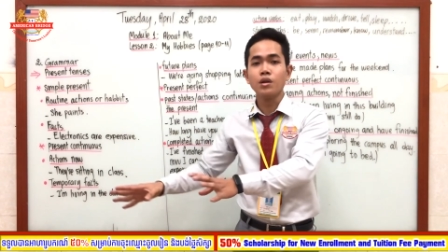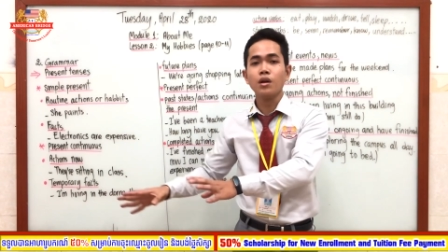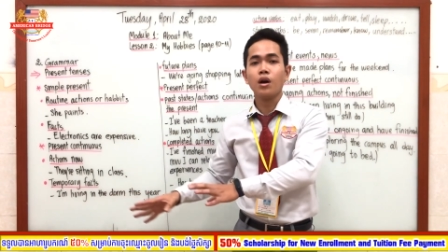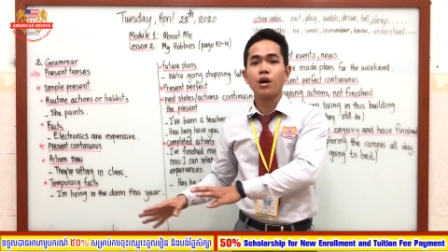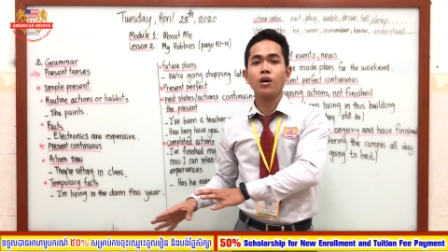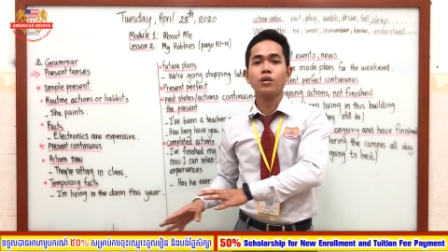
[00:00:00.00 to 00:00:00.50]

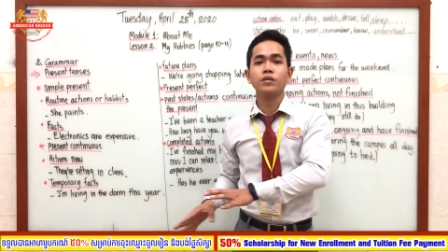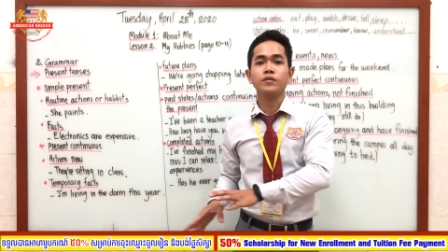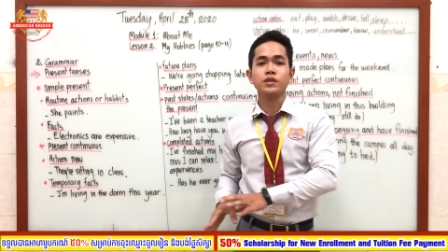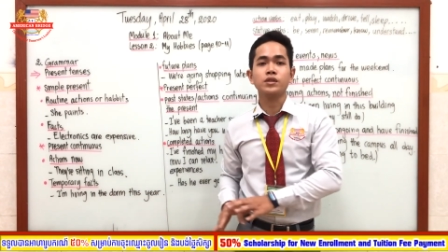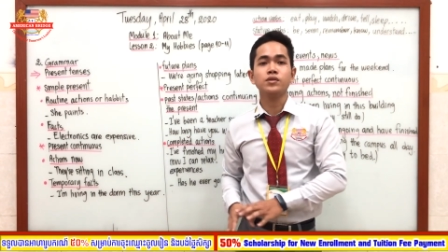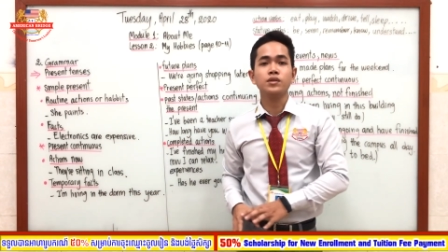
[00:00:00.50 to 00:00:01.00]
all of
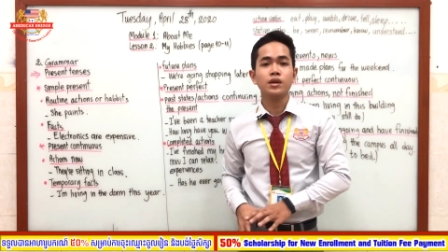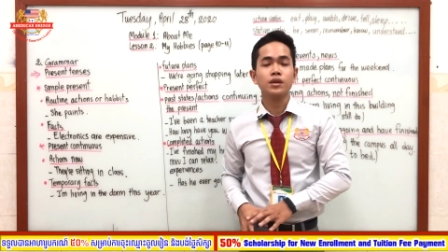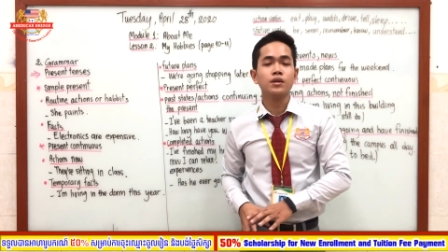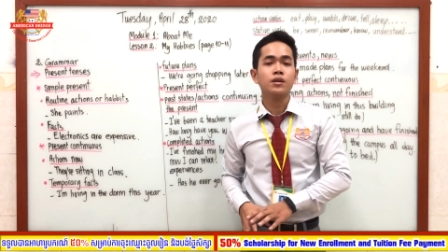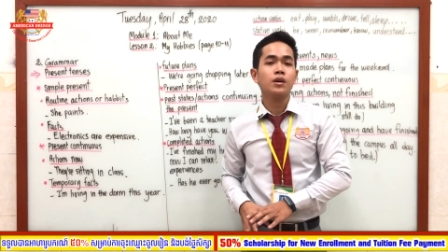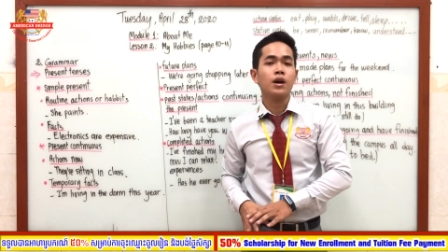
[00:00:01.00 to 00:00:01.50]
the
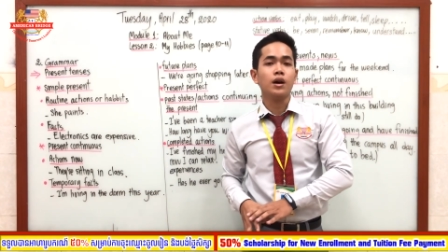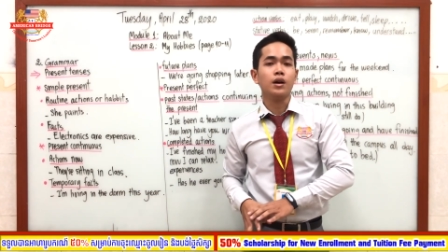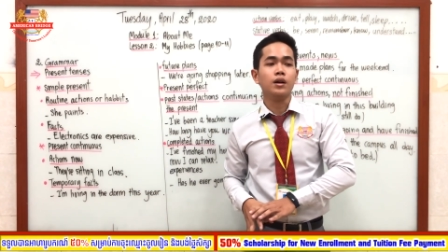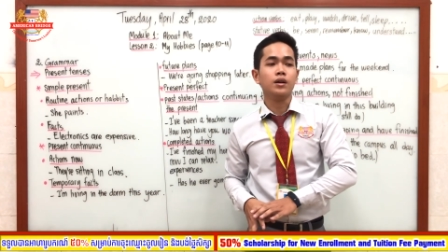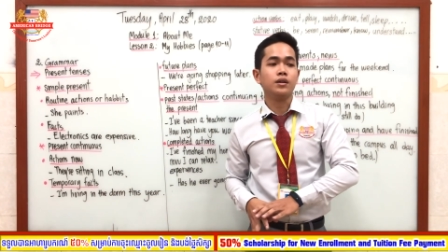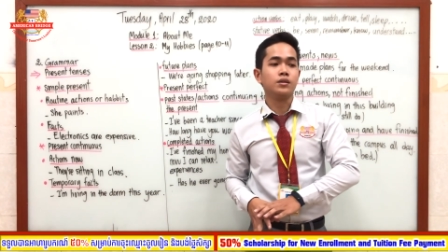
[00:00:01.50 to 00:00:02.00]
students
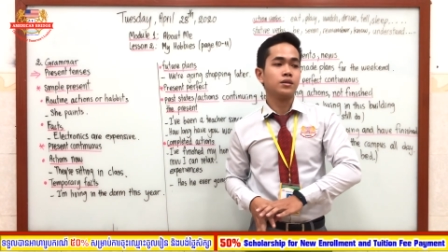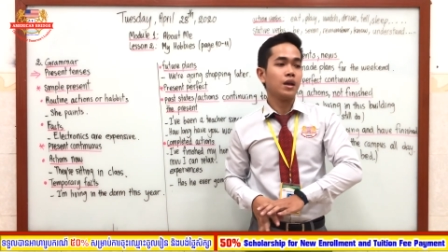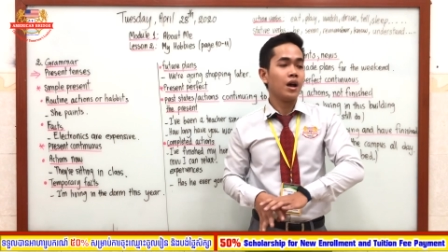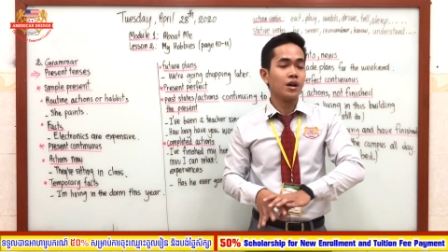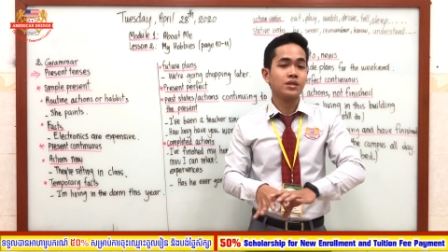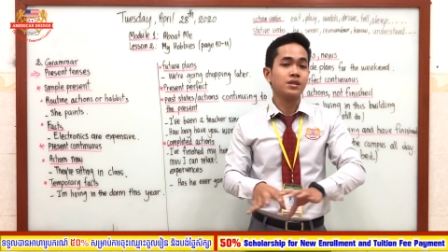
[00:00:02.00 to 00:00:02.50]

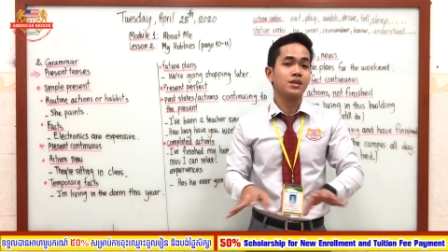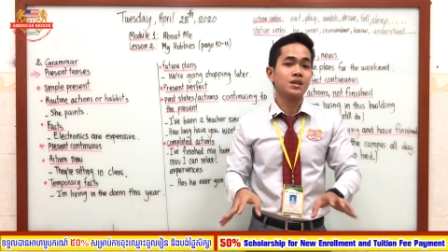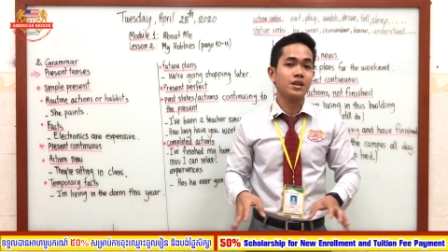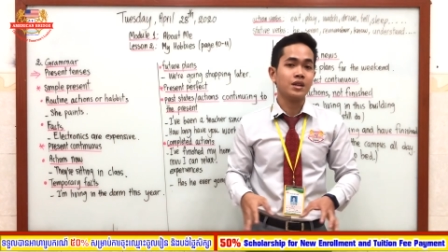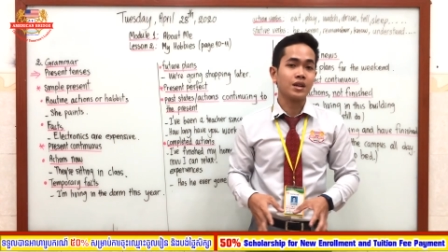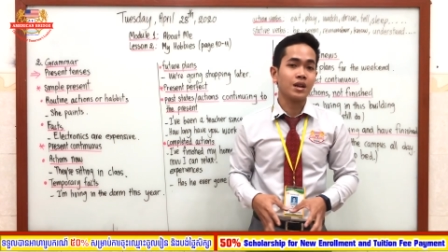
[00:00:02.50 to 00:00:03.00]
are
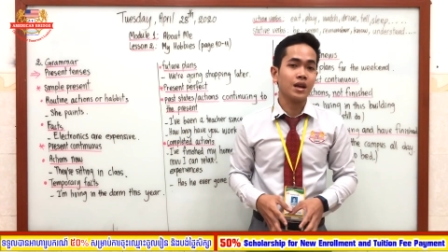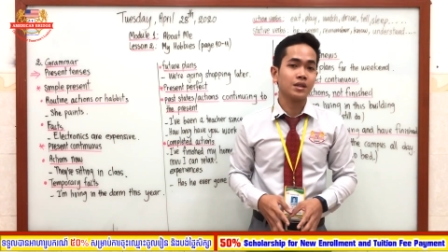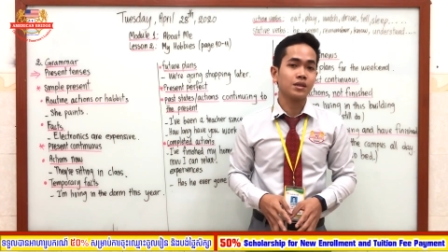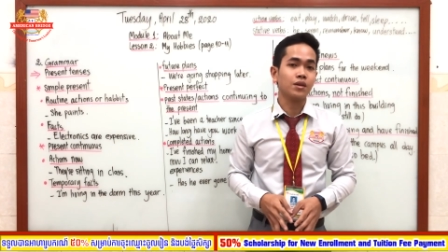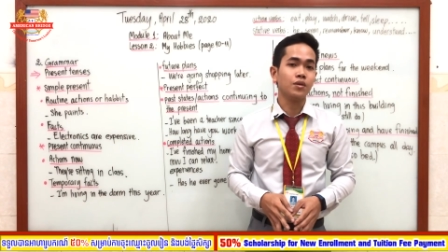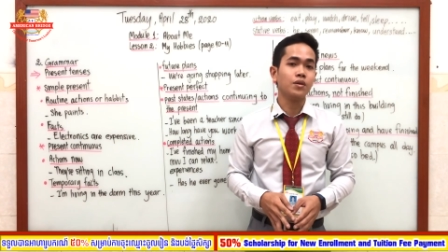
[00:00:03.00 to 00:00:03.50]
sitting in the
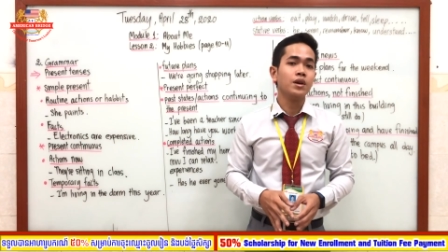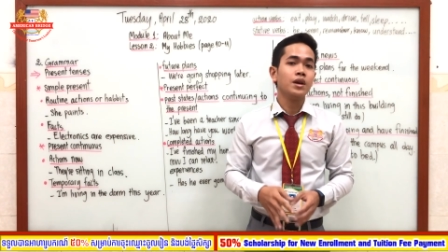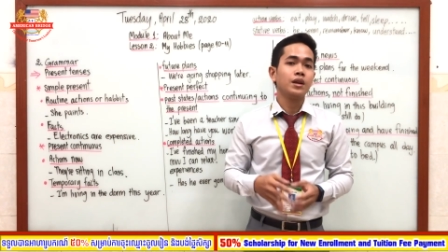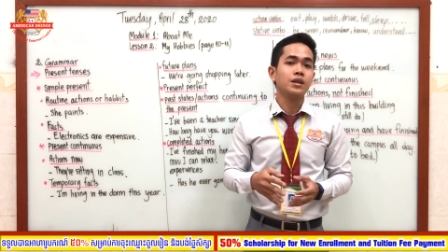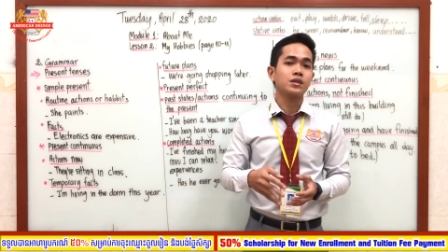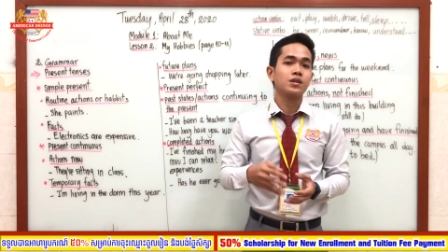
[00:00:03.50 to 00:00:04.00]
class. So
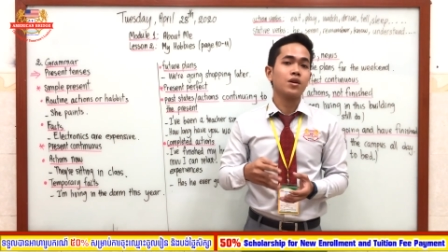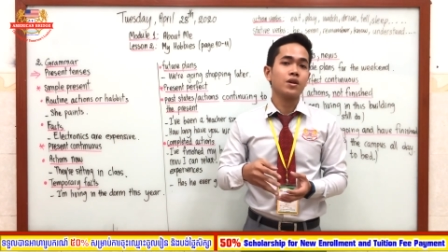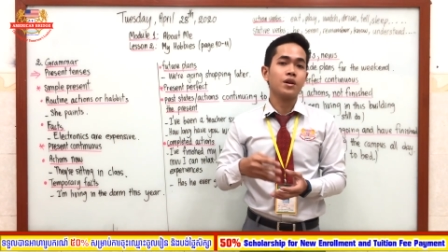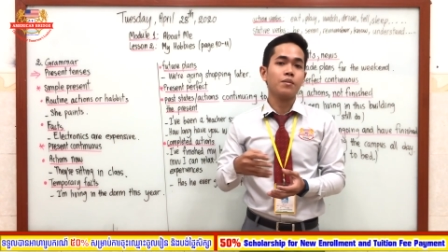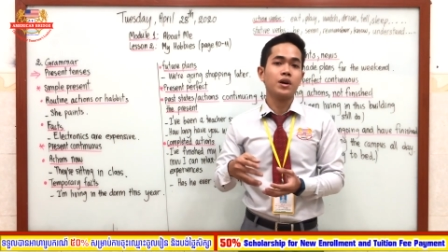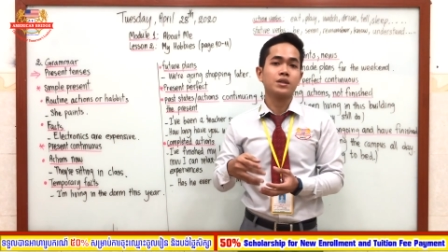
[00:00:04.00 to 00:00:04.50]
this is
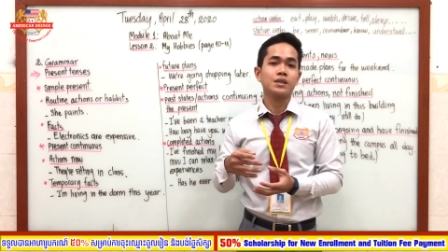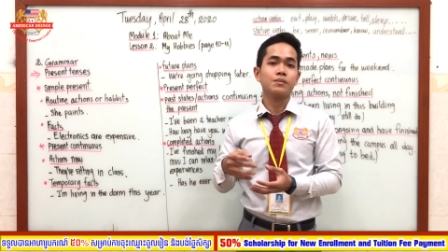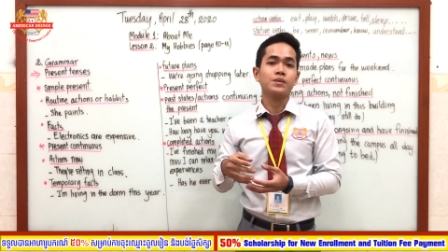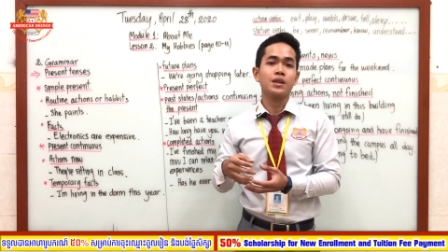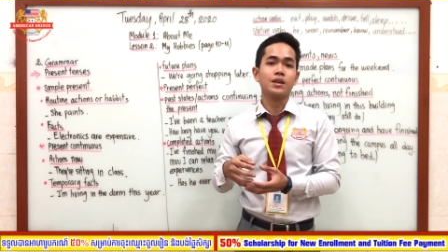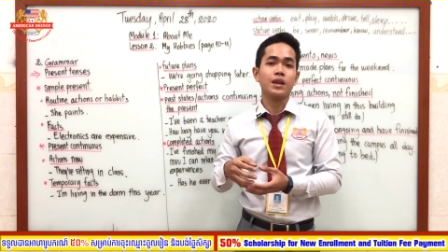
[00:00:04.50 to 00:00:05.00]
talking about
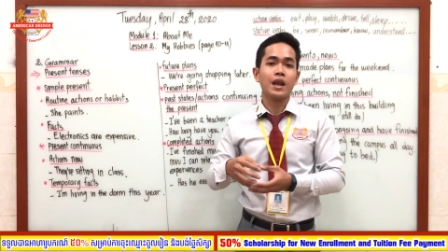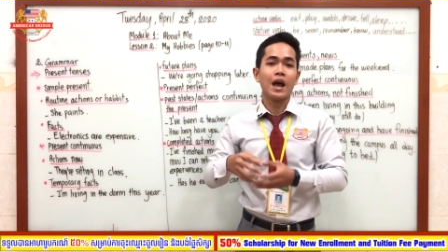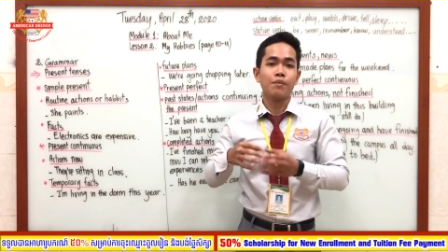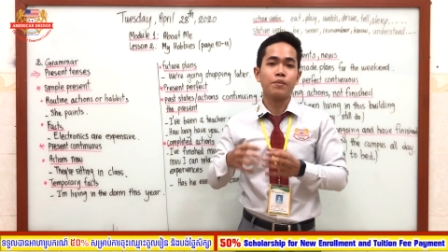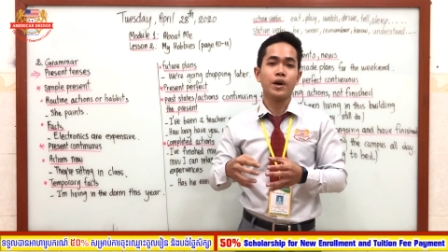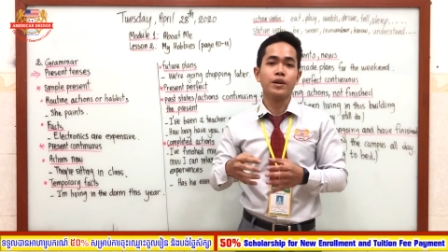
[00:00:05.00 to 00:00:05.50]
something that
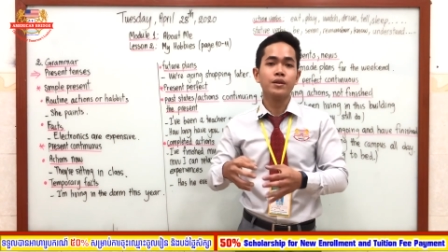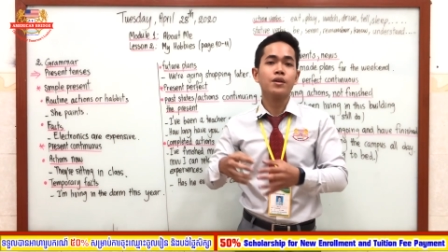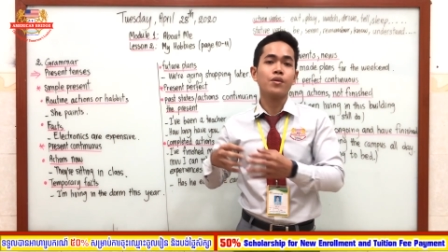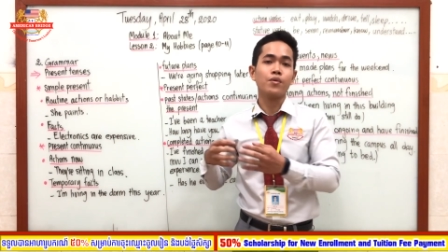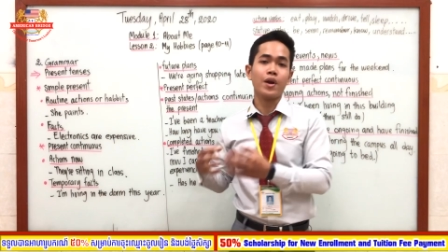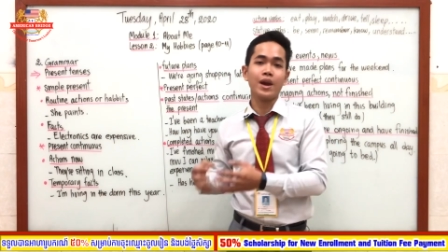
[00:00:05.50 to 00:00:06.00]
happened
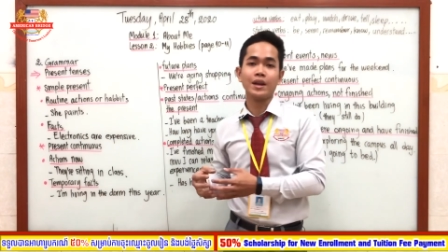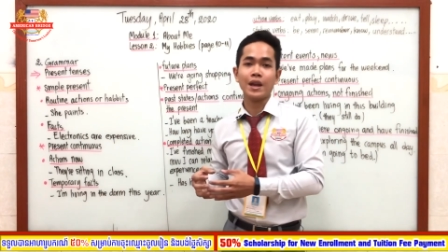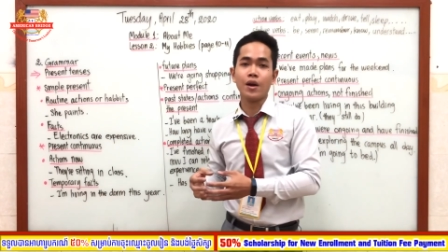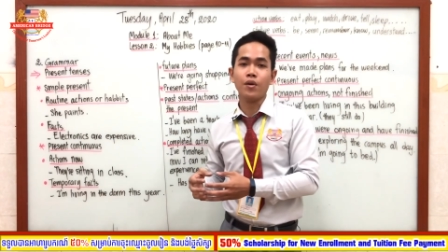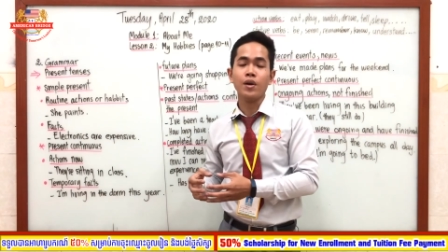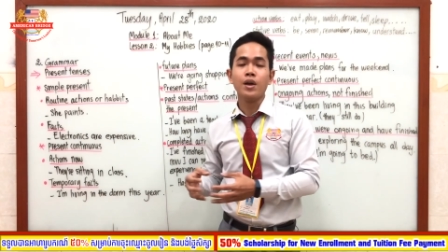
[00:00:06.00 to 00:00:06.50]
right
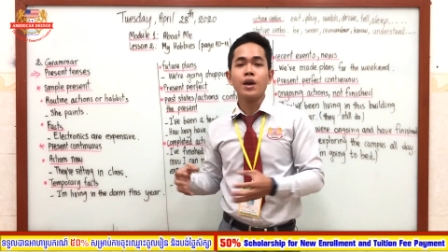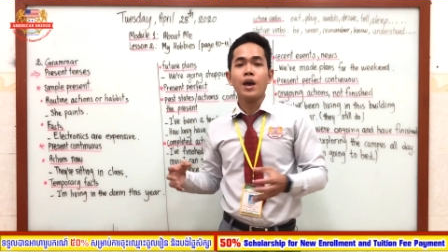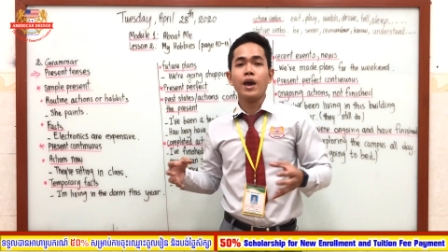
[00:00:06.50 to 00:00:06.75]
now.